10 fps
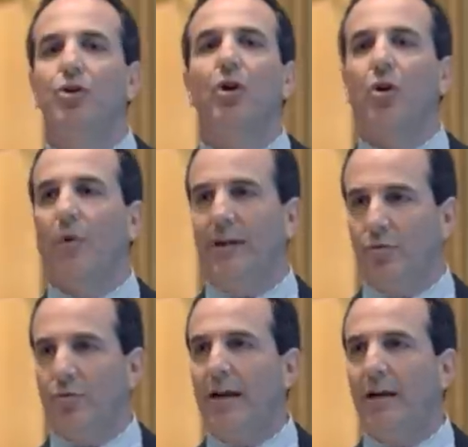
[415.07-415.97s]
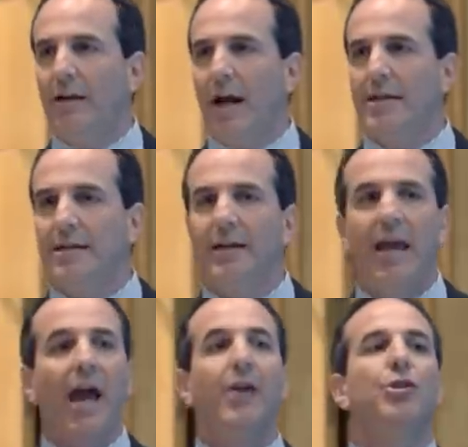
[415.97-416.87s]
You're going to recognize it
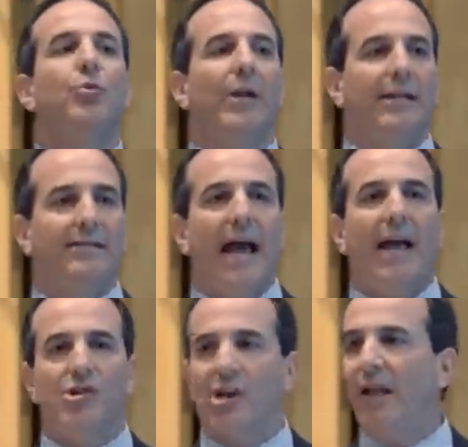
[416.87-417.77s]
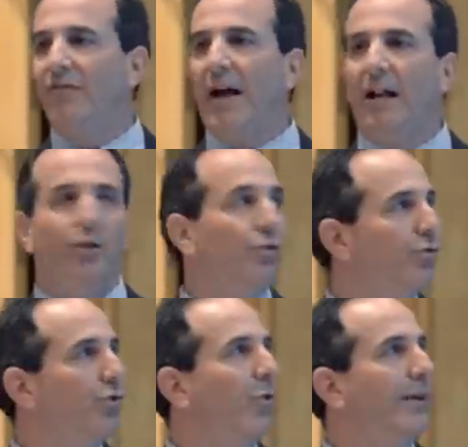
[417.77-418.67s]
and you will attach a value
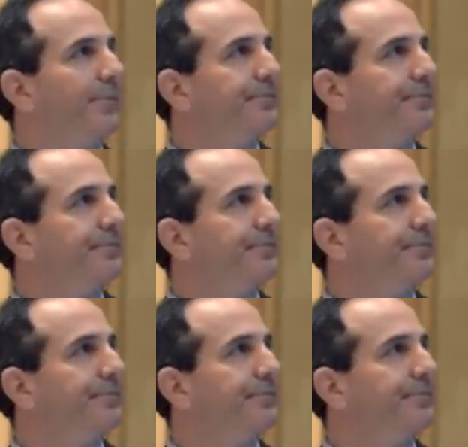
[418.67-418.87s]
to it.